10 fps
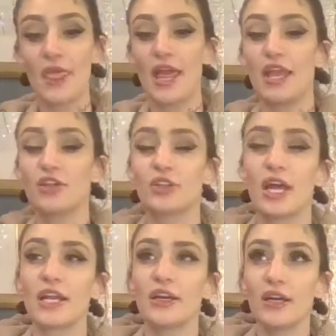and you're
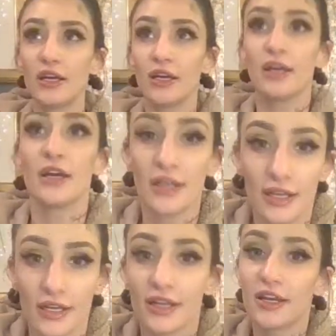like, uh,
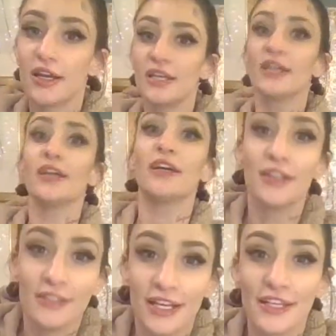uh,
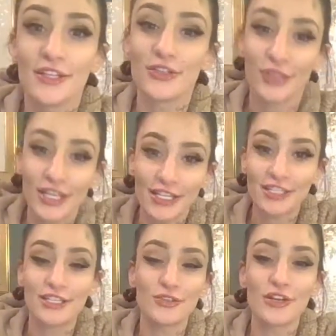and then you like get
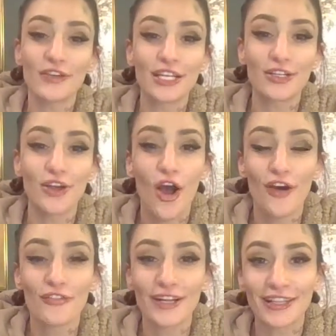to you never get off
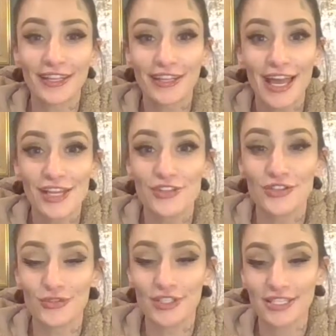like the ledge.
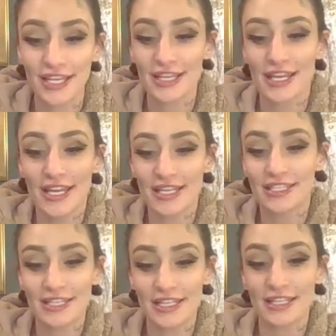You just like
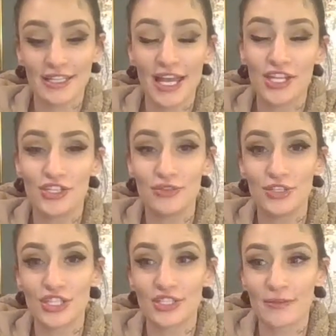sit at the ledge and
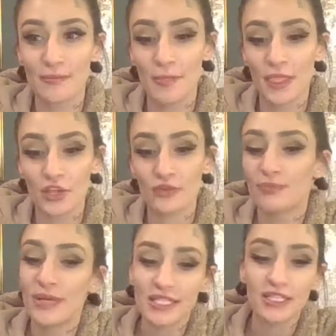just you're
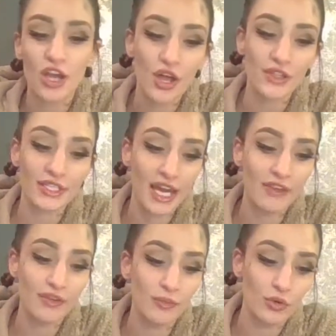basically on the
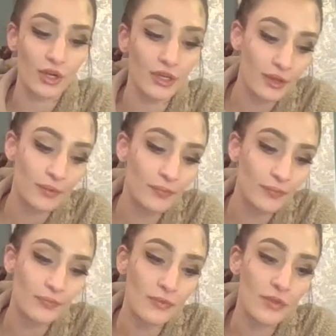diving board.
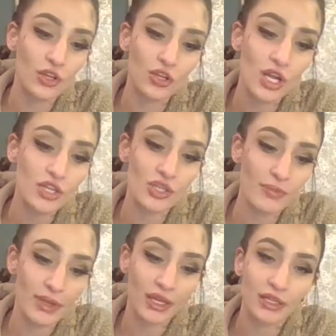You're not
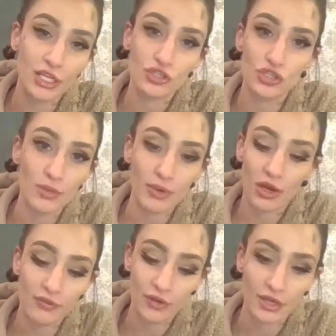jumping. Like, jump
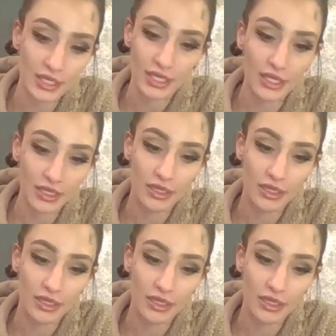off already.